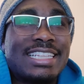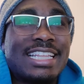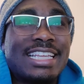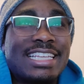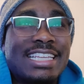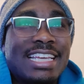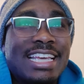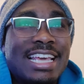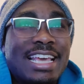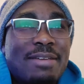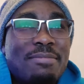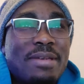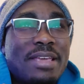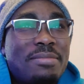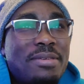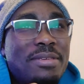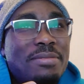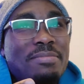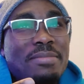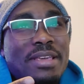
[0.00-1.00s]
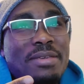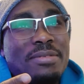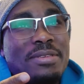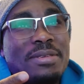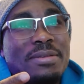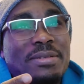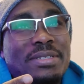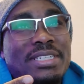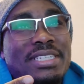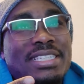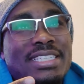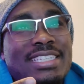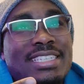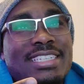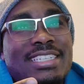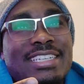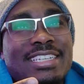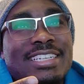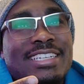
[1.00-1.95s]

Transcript: Like maybe you just